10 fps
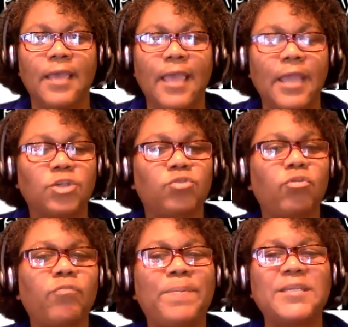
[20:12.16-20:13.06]
And
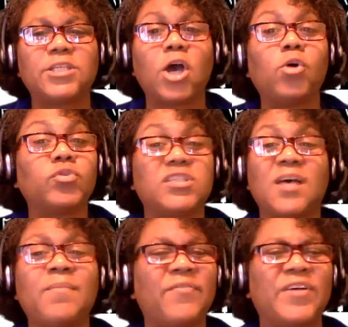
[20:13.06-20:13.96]
truth be told,
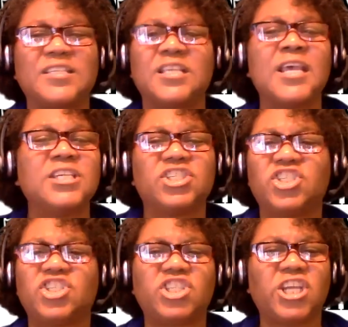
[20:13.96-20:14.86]
some of us
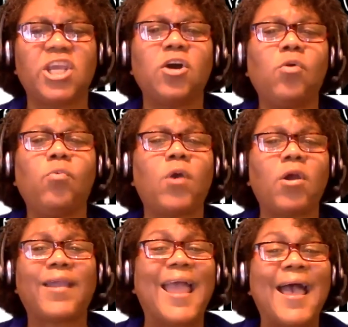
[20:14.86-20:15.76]
still
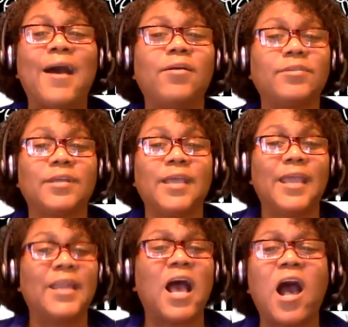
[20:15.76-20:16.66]
work out
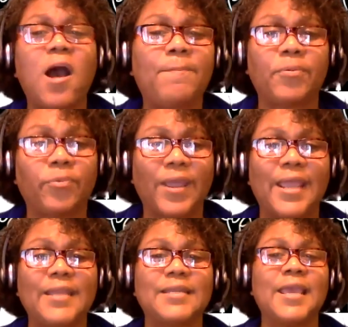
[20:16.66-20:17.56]
and
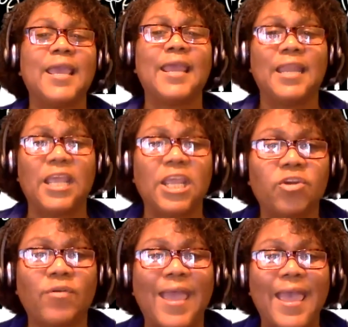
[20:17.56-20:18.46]
operate and
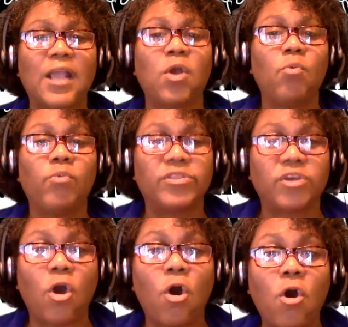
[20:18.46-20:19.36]
interact with
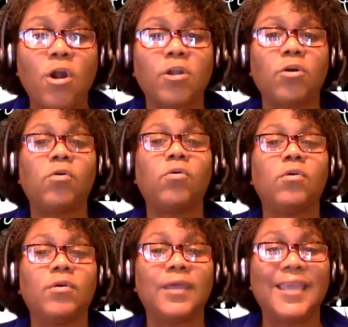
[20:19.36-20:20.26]
carnal
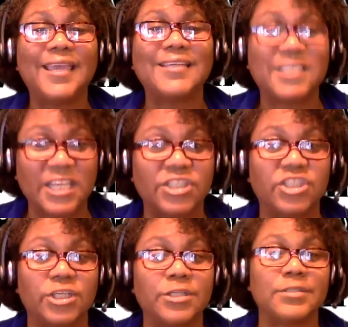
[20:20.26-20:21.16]

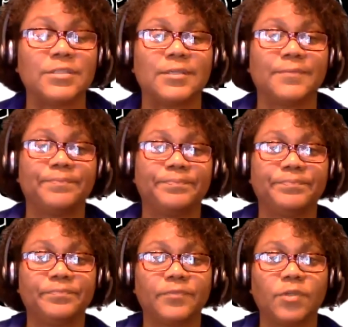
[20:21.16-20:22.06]
intentions.
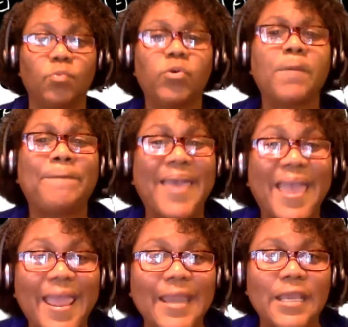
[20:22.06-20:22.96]
We're
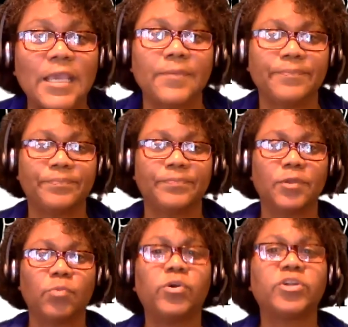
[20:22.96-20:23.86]
petty,
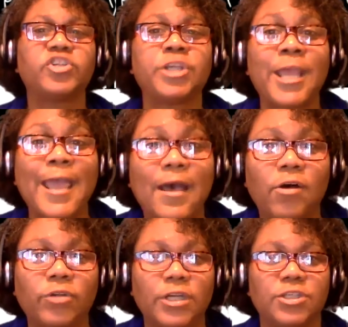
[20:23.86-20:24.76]
we're
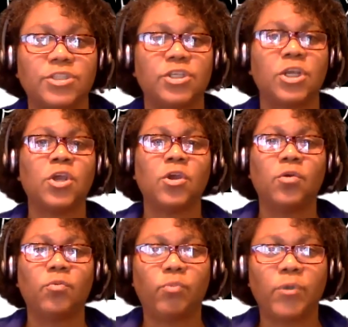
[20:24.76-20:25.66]
childish,
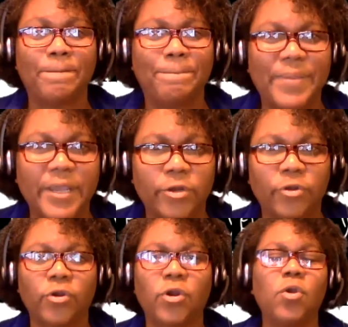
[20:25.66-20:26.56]
we're
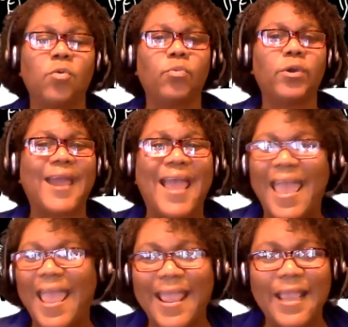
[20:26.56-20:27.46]
bitter, we're
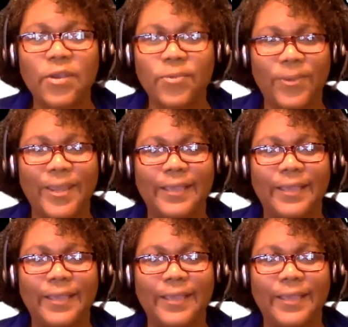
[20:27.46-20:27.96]
angry.